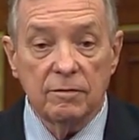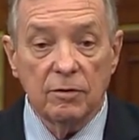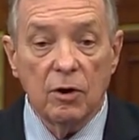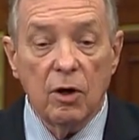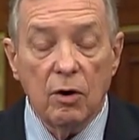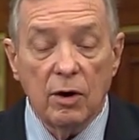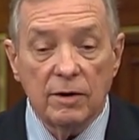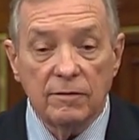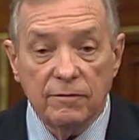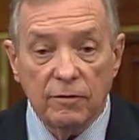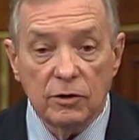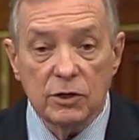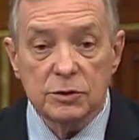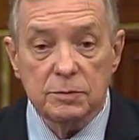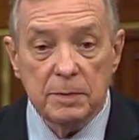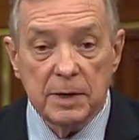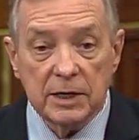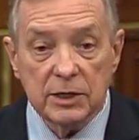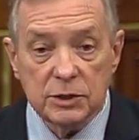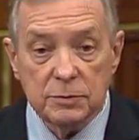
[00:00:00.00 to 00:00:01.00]
law
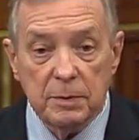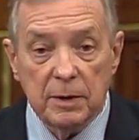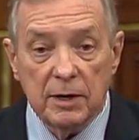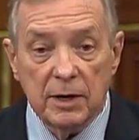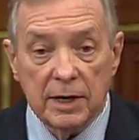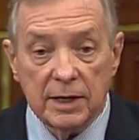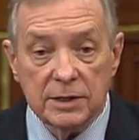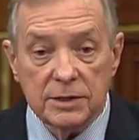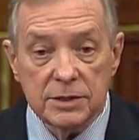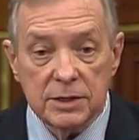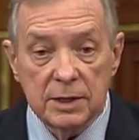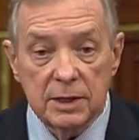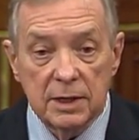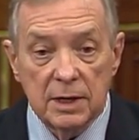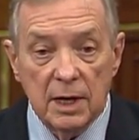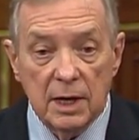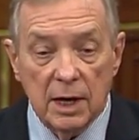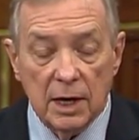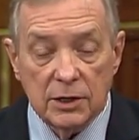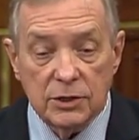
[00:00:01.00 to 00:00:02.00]
enforcement experience,
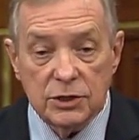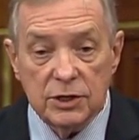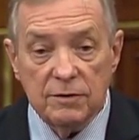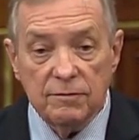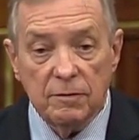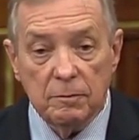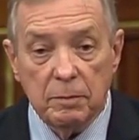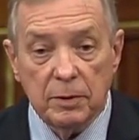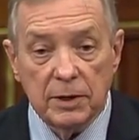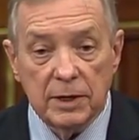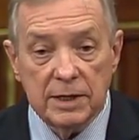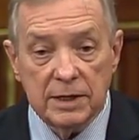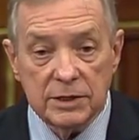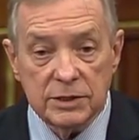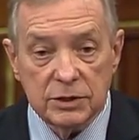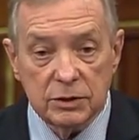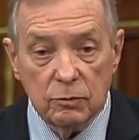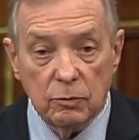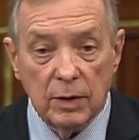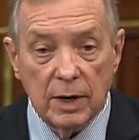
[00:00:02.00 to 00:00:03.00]
a chief of
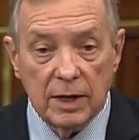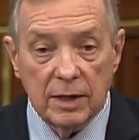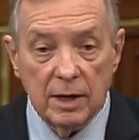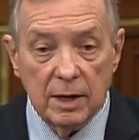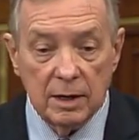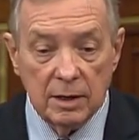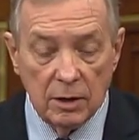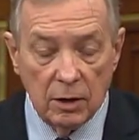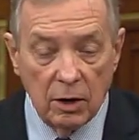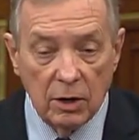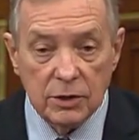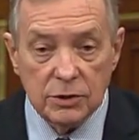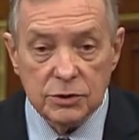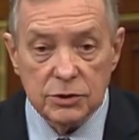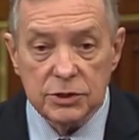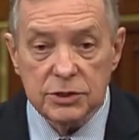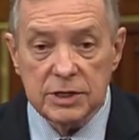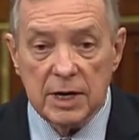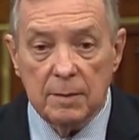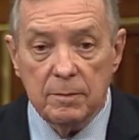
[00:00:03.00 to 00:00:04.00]
police in one of the larger
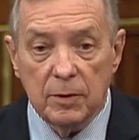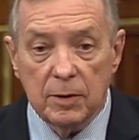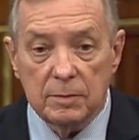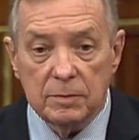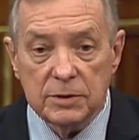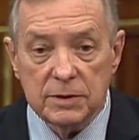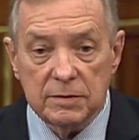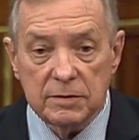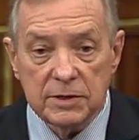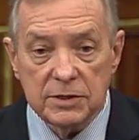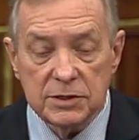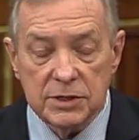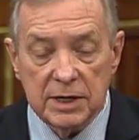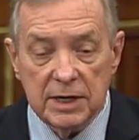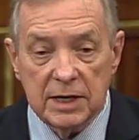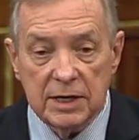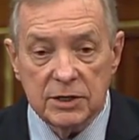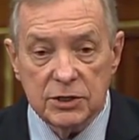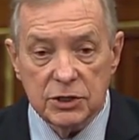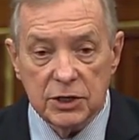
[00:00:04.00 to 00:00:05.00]
suburbs of the
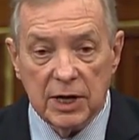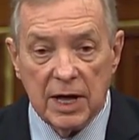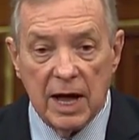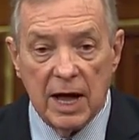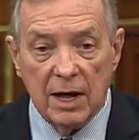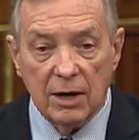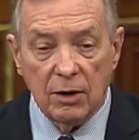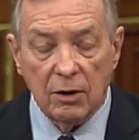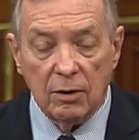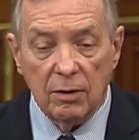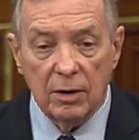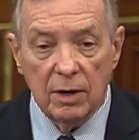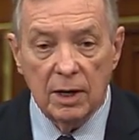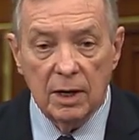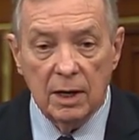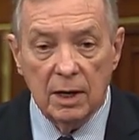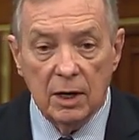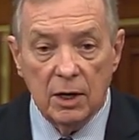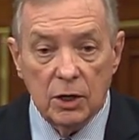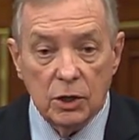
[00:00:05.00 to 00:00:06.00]
city of Chicago.
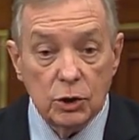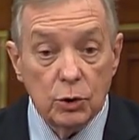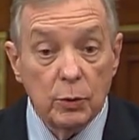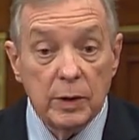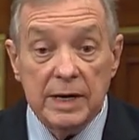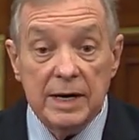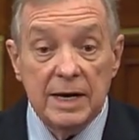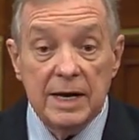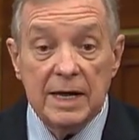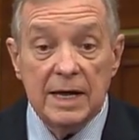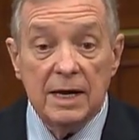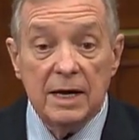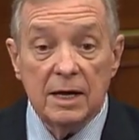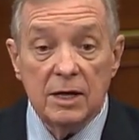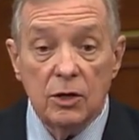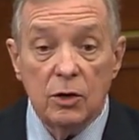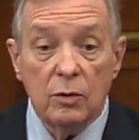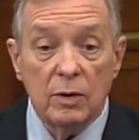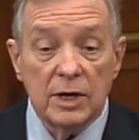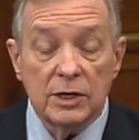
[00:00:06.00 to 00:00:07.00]
Do we need a
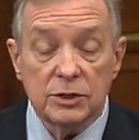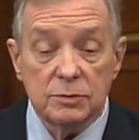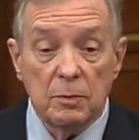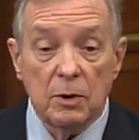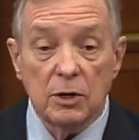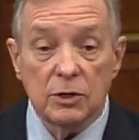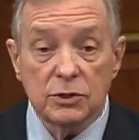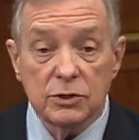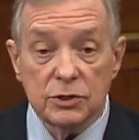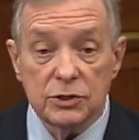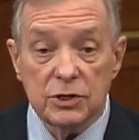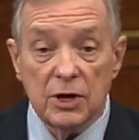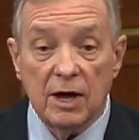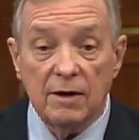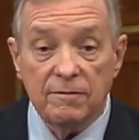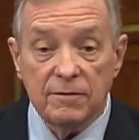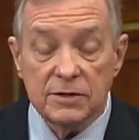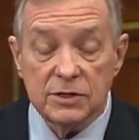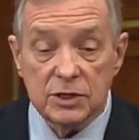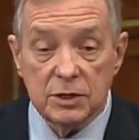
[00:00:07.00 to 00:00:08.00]
U.S. Marshal's
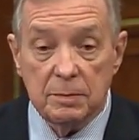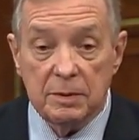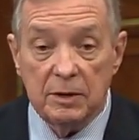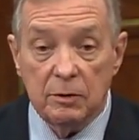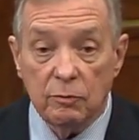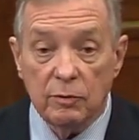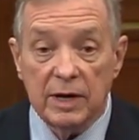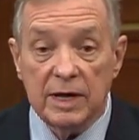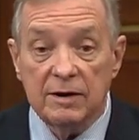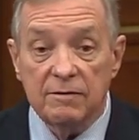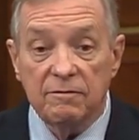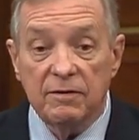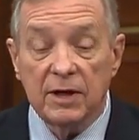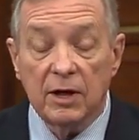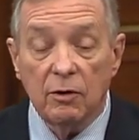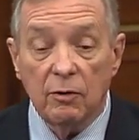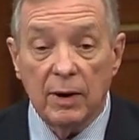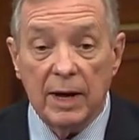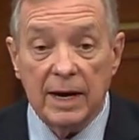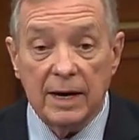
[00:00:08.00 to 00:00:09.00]
office to be
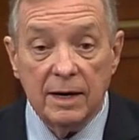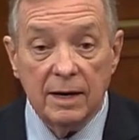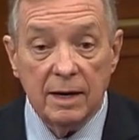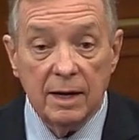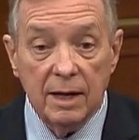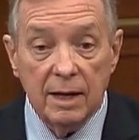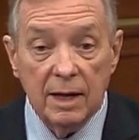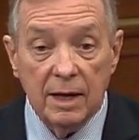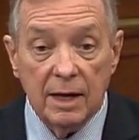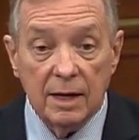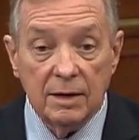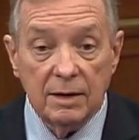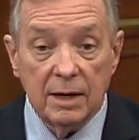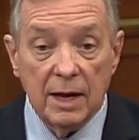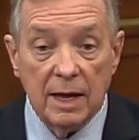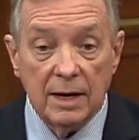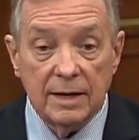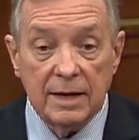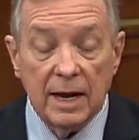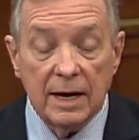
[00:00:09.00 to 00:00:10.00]
reinvigorated
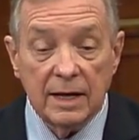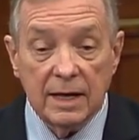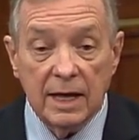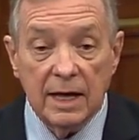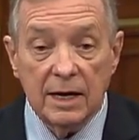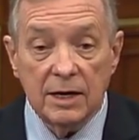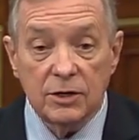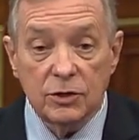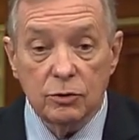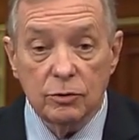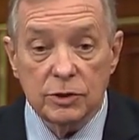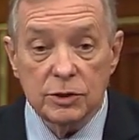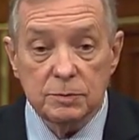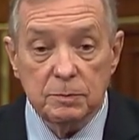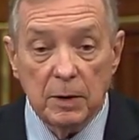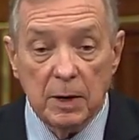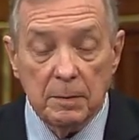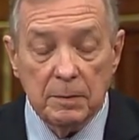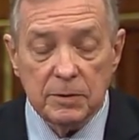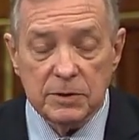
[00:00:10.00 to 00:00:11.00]
and dedicated to its
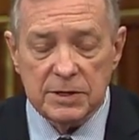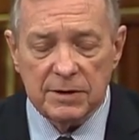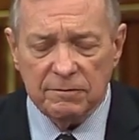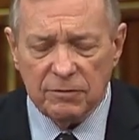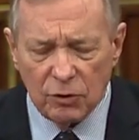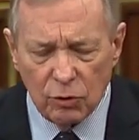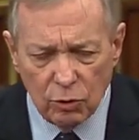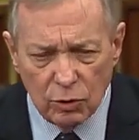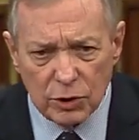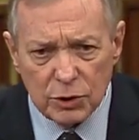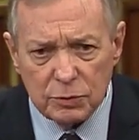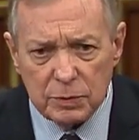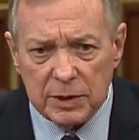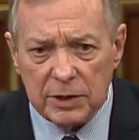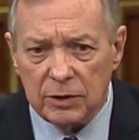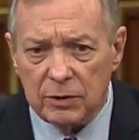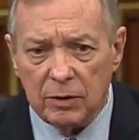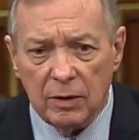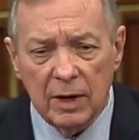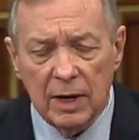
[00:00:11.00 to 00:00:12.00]
purpose? Of course we
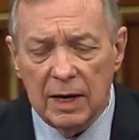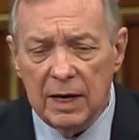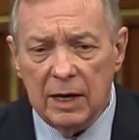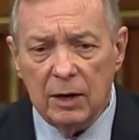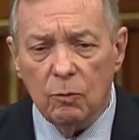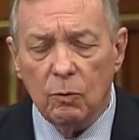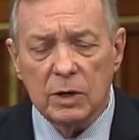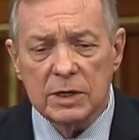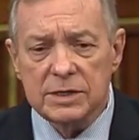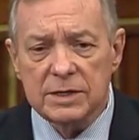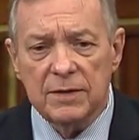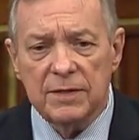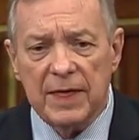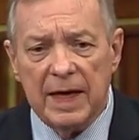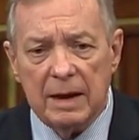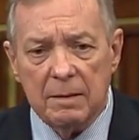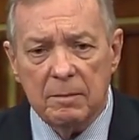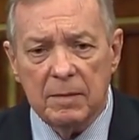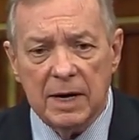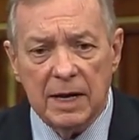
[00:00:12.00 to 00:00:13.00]
do. It wasn't
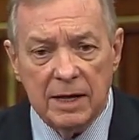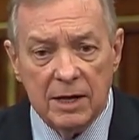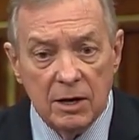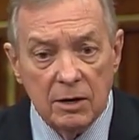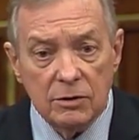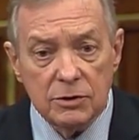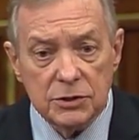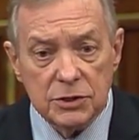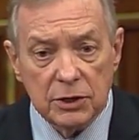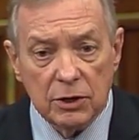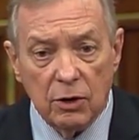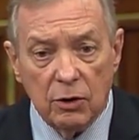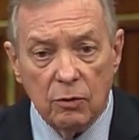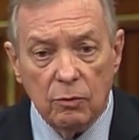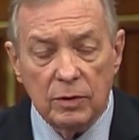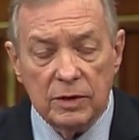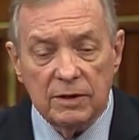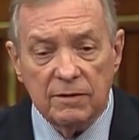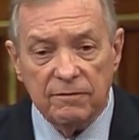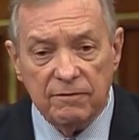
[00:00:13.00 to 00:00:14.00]
that many years ago
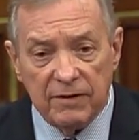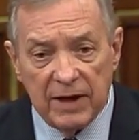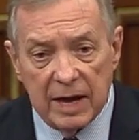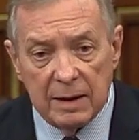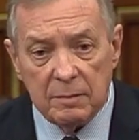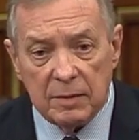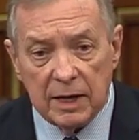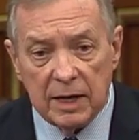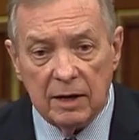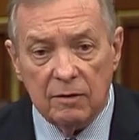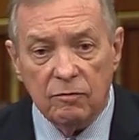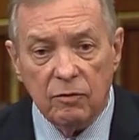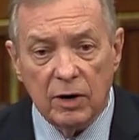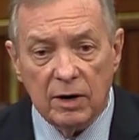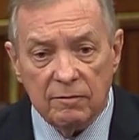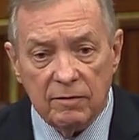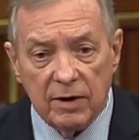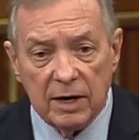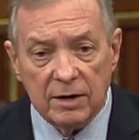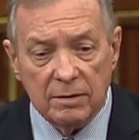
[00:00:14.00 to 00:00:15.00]
when the family of one
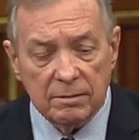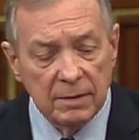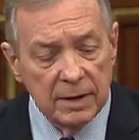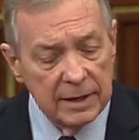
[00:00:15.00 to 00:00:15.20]
of our